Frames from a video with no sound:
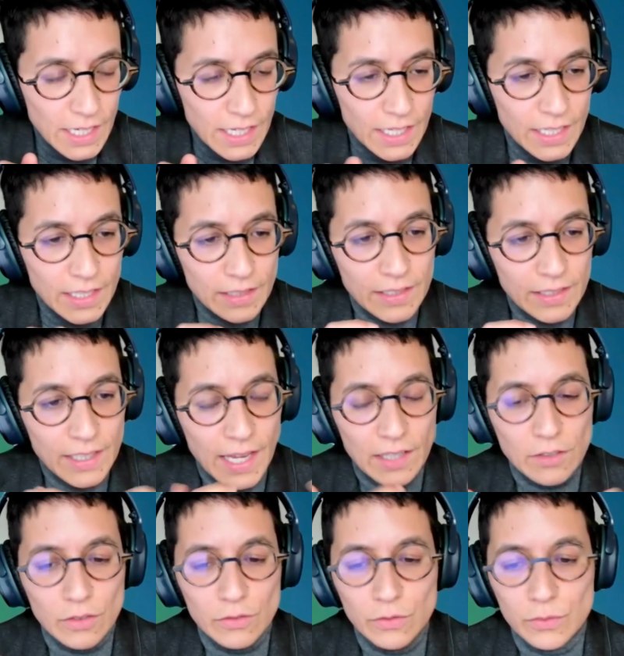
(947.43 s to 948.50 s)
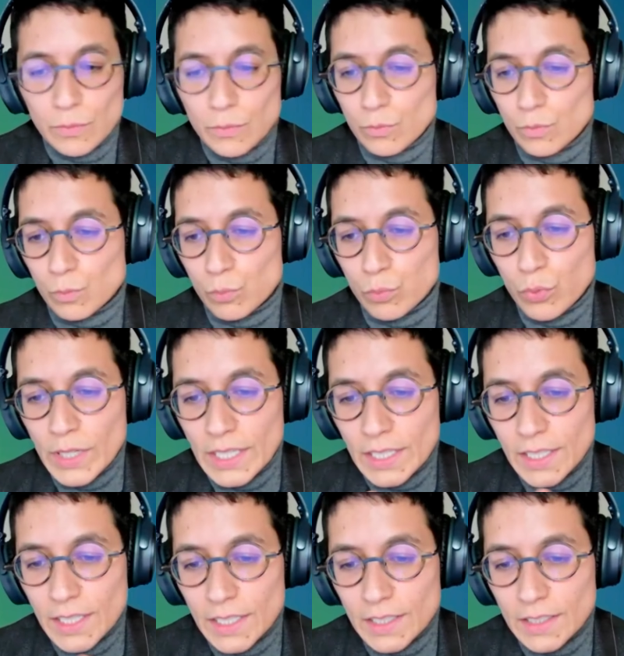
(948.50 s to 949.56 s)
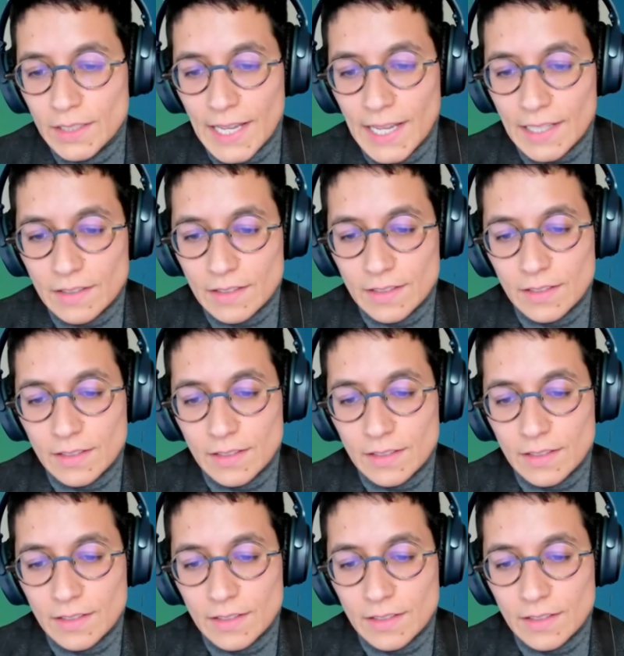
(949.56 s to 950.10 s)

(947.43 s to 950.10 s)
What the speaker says: in kind of bridging that